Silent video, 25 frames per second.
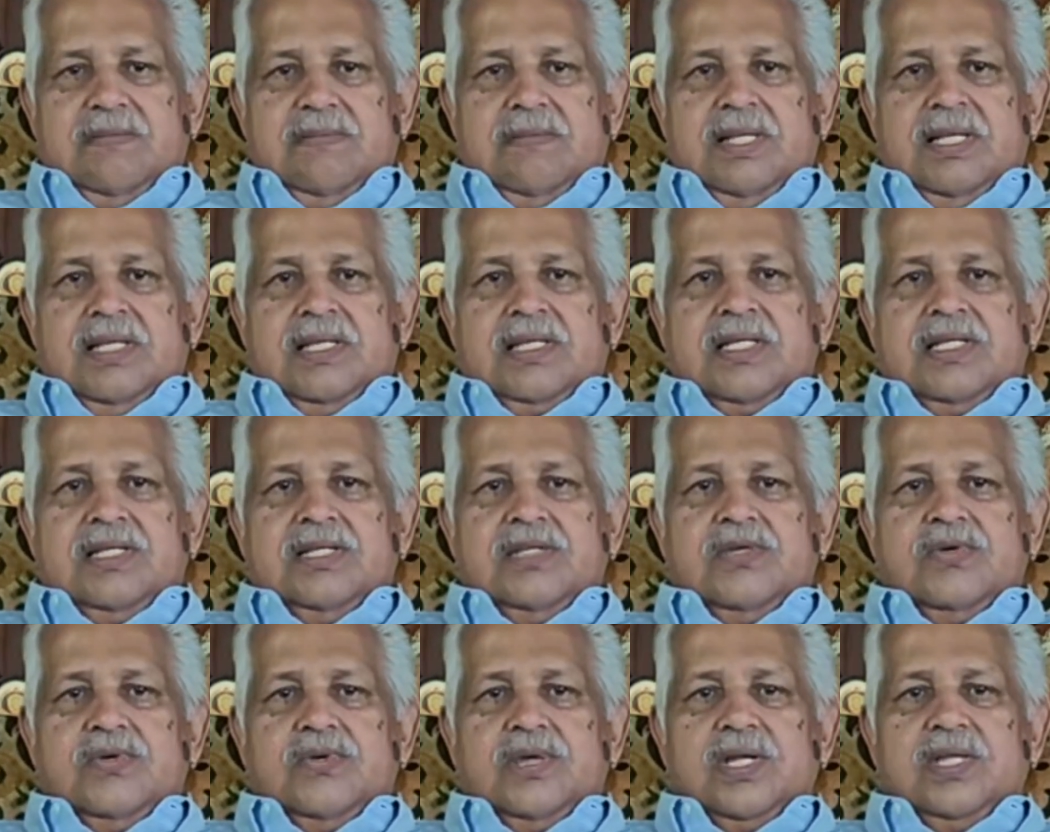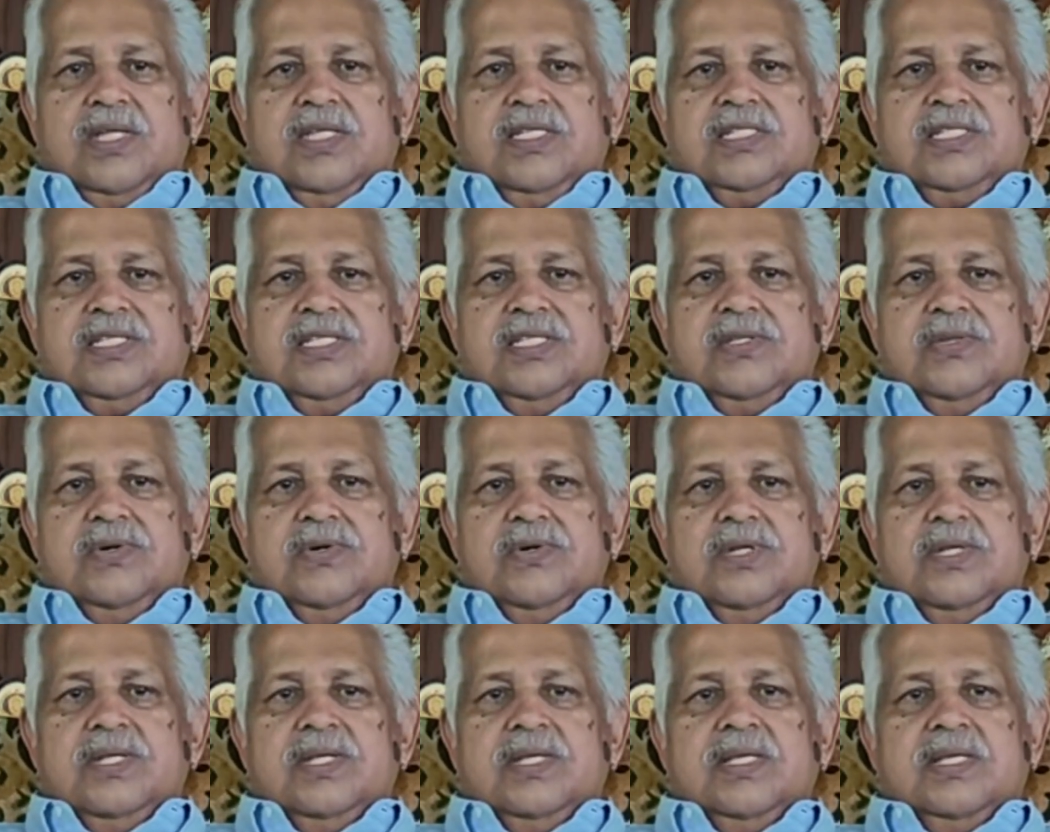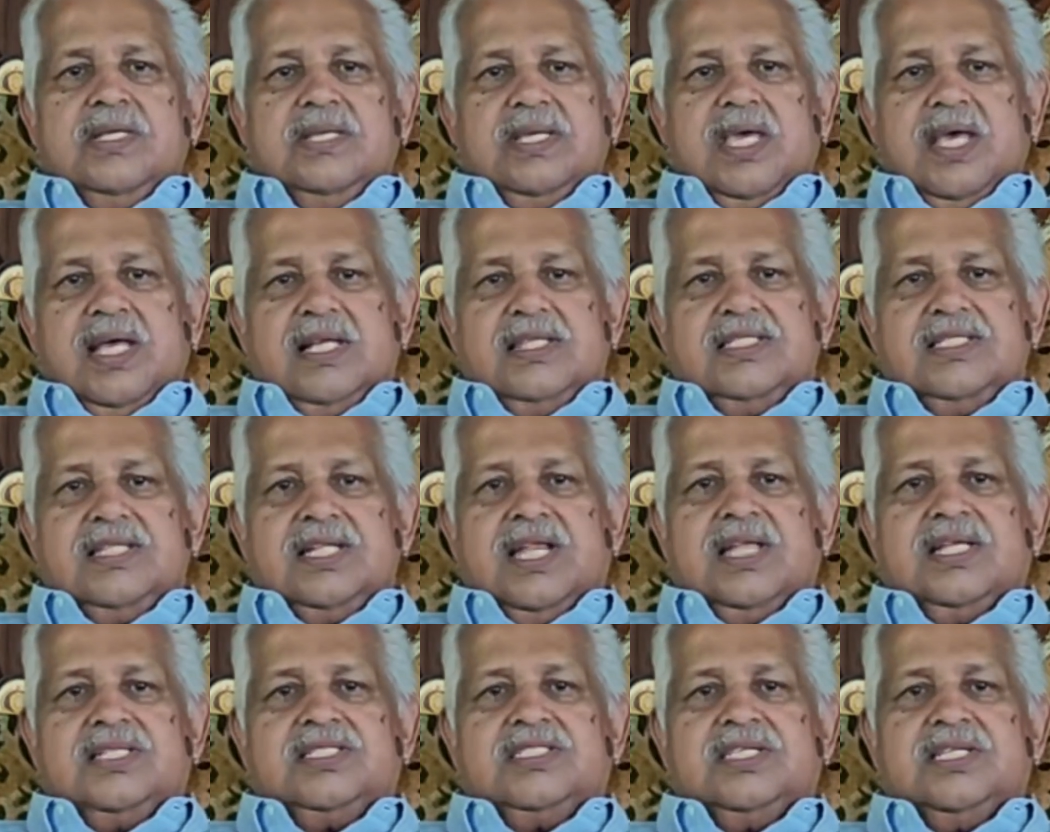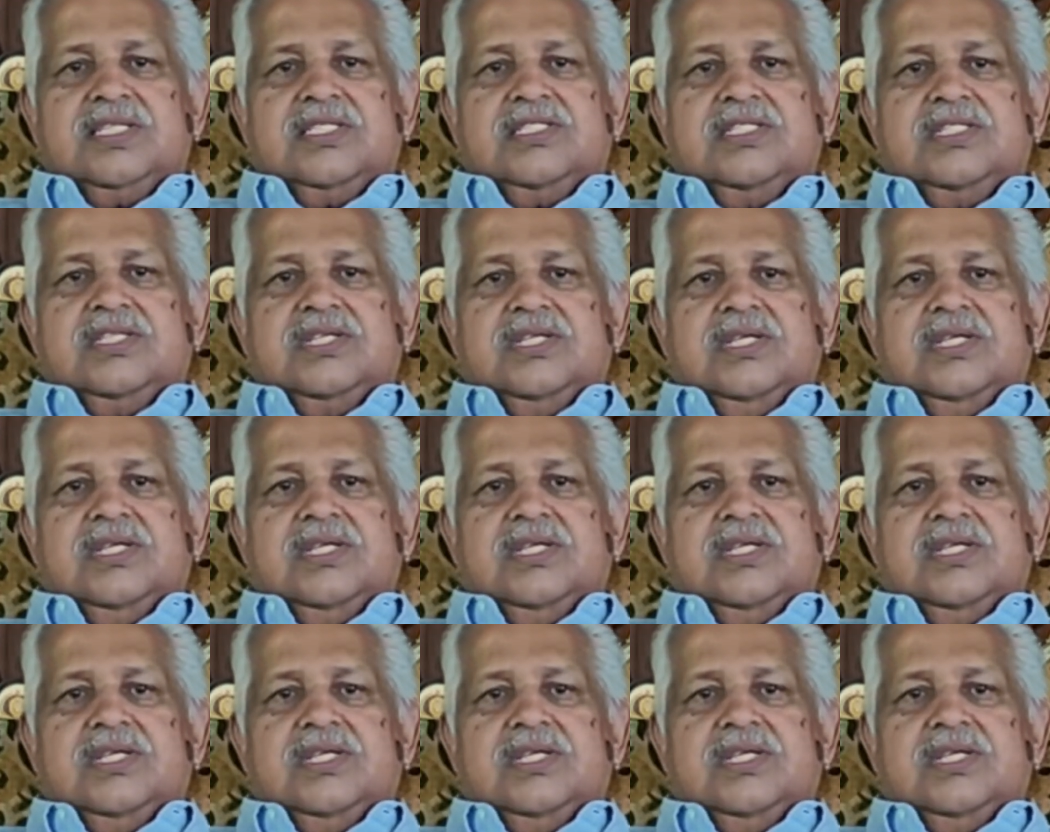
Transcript: malignant oral lesion or a cancer as such,